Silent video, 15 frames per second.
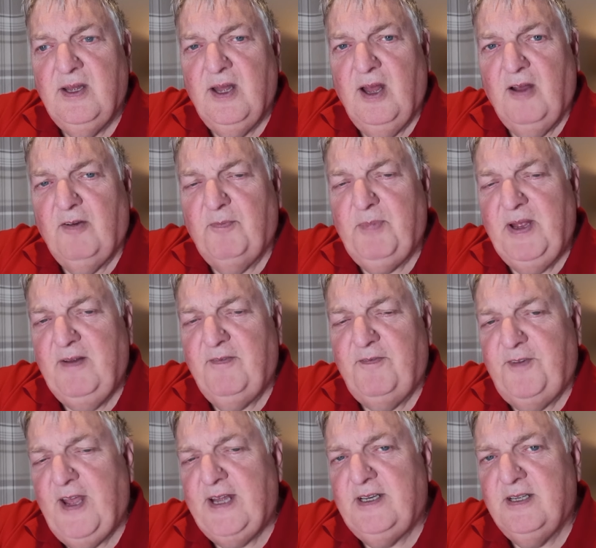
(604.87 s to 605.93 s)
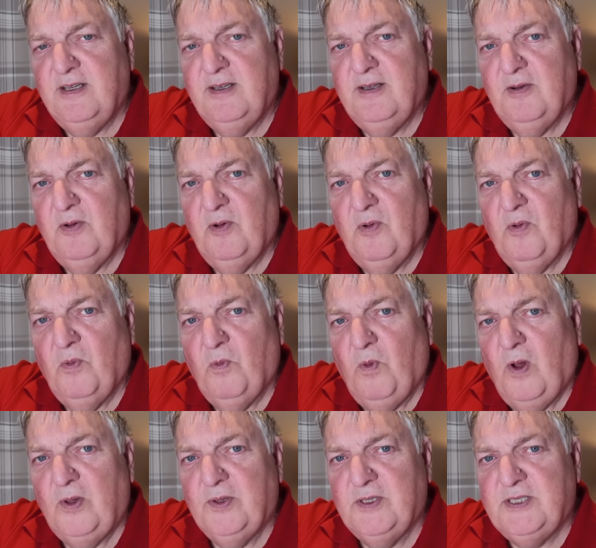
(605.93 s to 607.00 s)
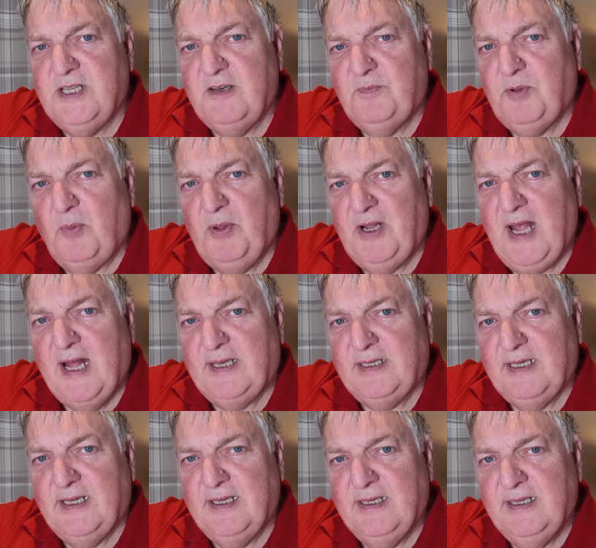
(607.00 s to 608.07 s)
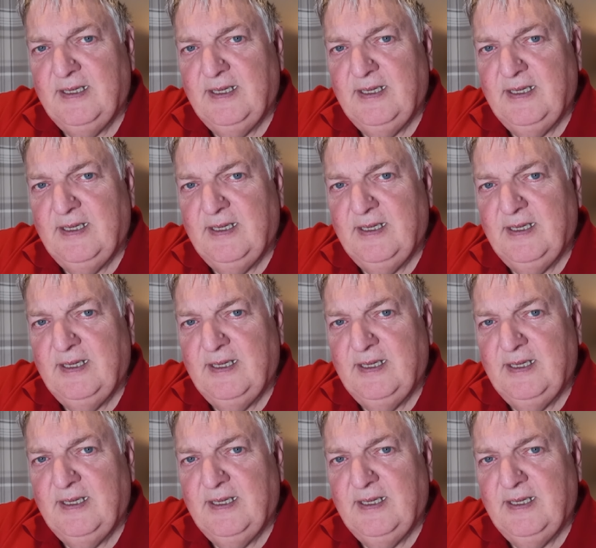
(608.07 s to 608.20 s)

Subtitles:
of being fed one set of propaganda,